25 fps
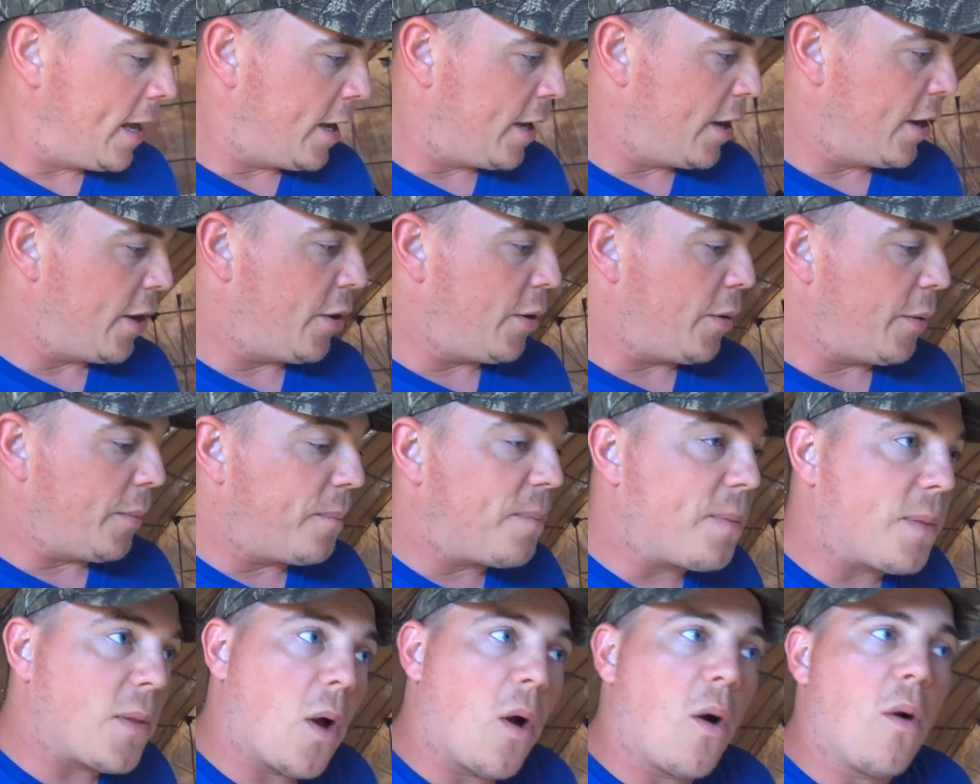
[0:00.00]
You know,
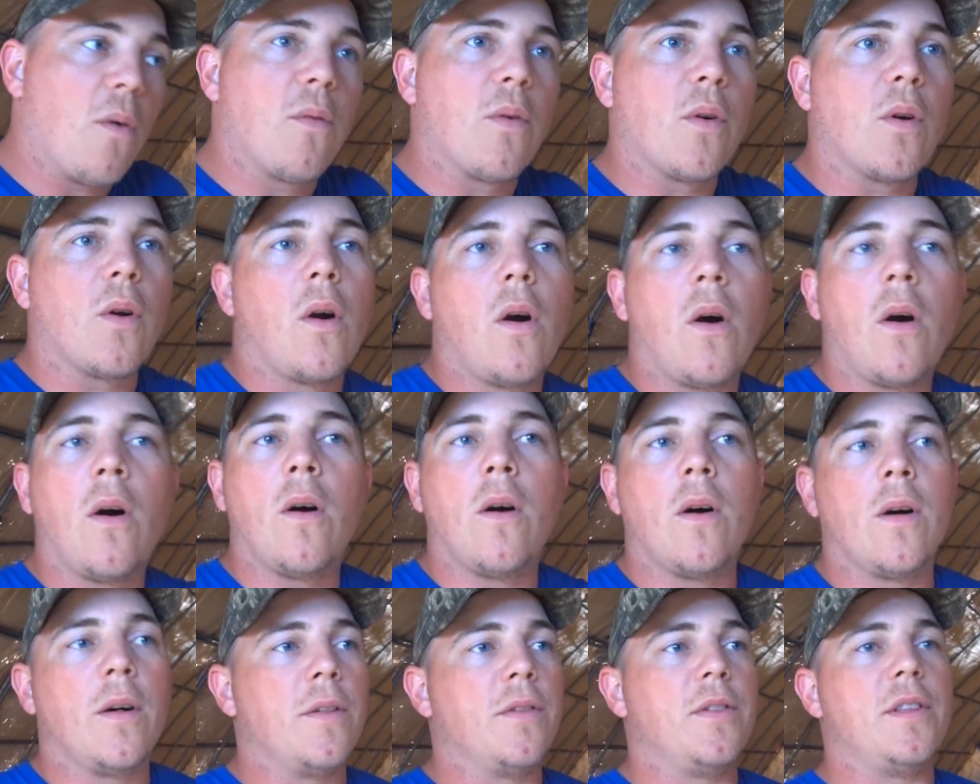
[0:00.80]

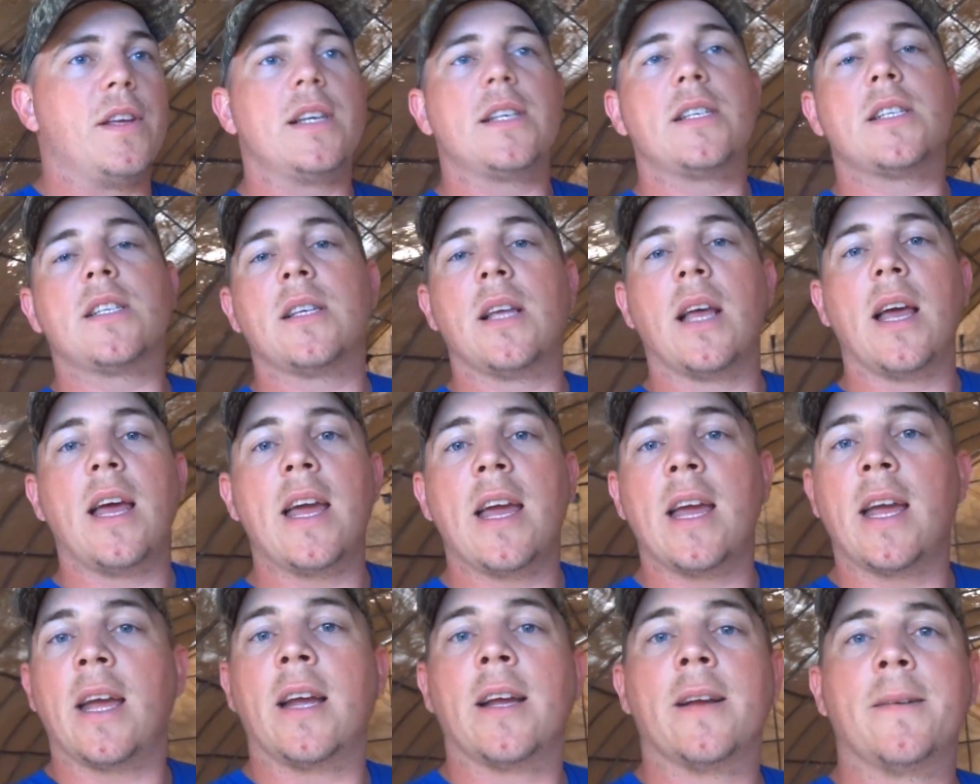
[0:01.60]
overall, this
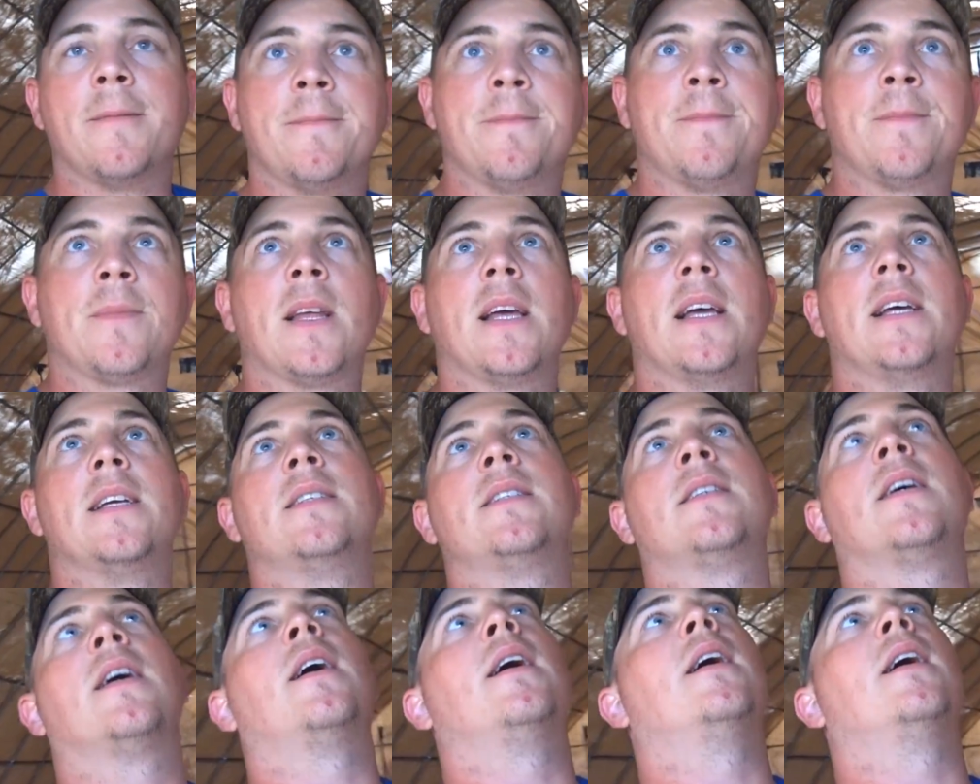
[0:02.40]
thing has